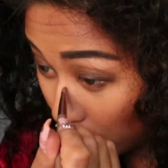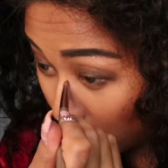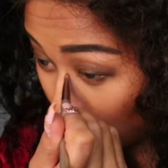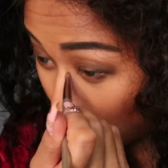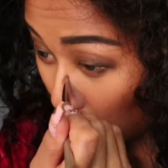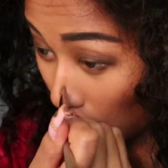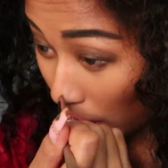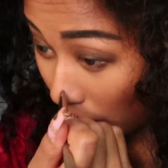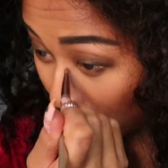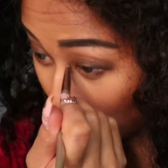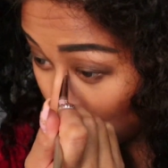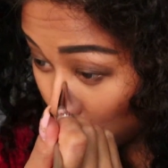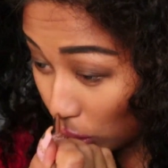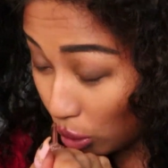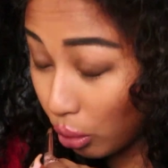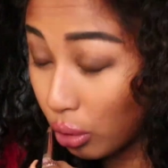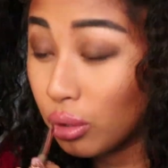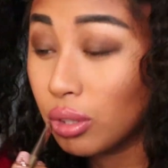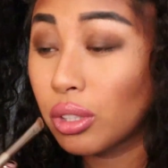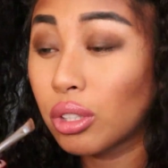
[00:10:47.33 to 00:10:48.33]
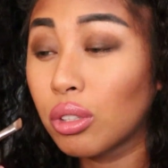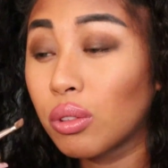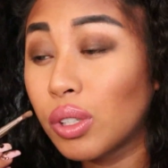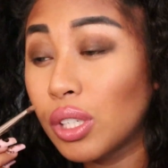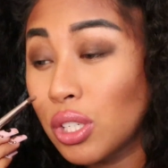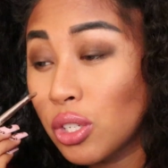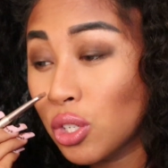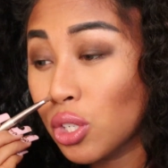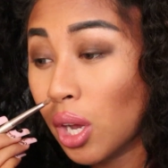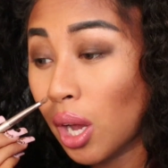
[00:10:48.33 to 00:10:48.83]
you know, I can show you the
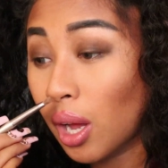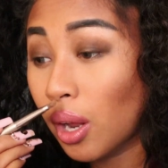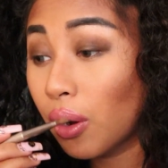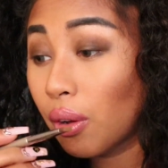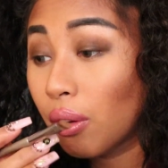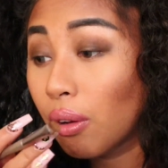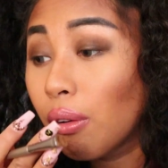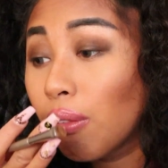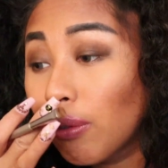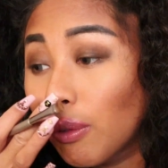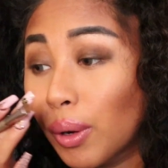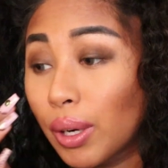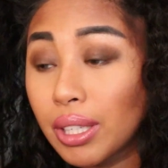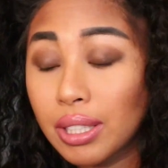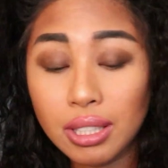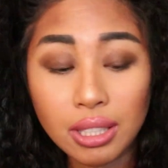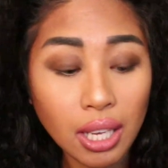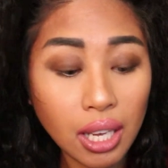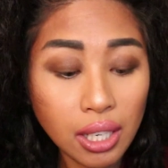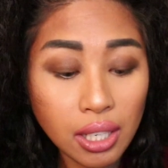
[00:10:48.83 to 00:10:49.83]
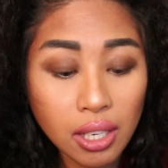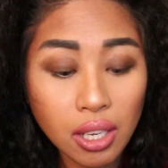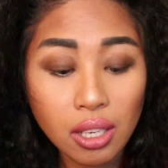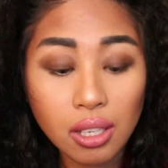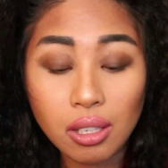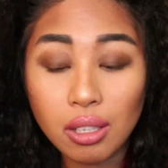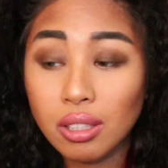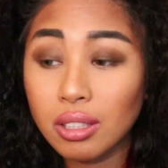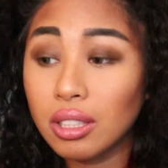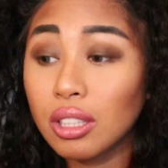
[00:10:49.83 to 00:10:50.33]
screenshot of what it's telling
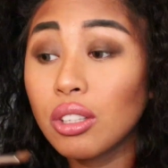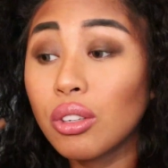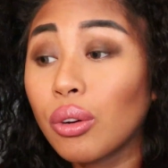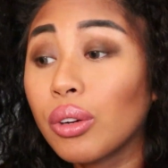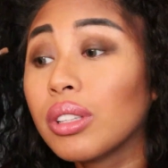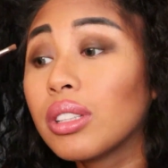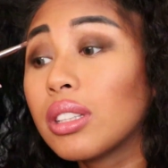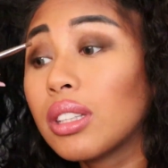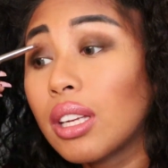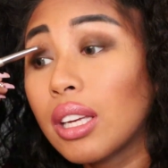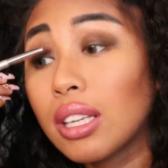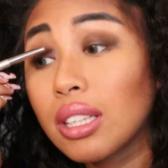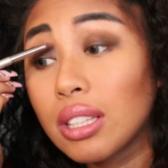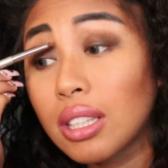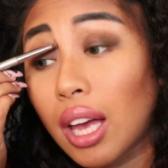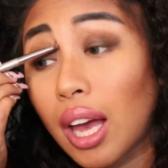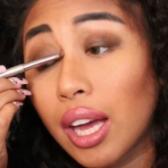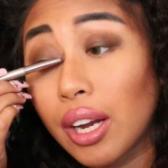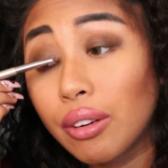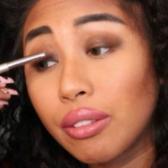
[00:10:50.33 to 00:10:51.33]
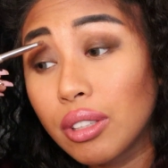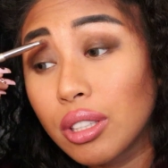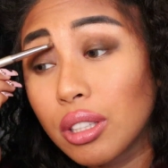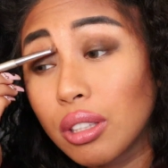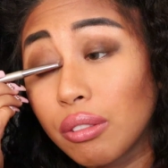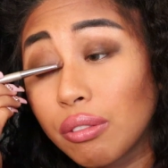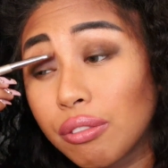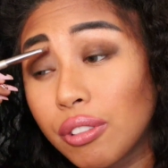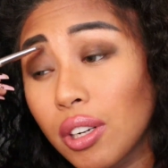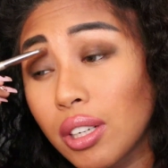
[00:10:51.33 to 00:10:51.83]
us. You know, it says high
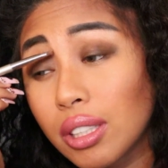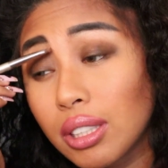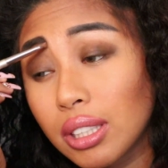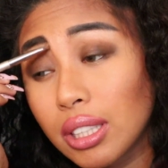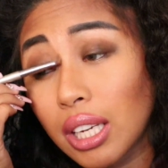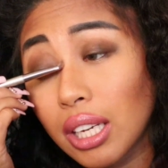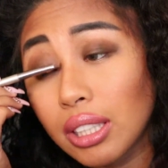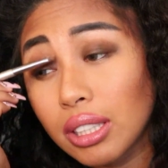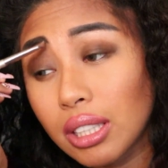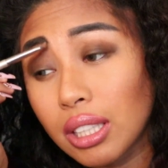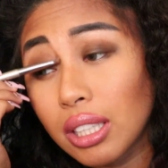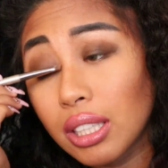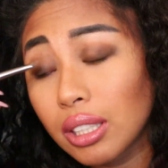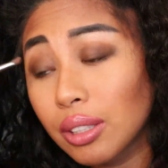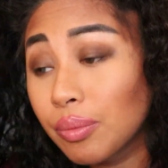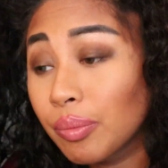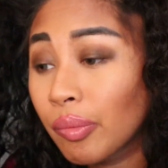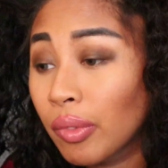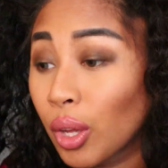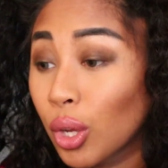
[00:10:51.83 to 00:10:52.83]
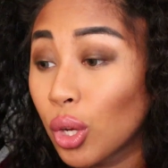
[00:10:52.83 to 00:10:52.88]
risk of fraud detected.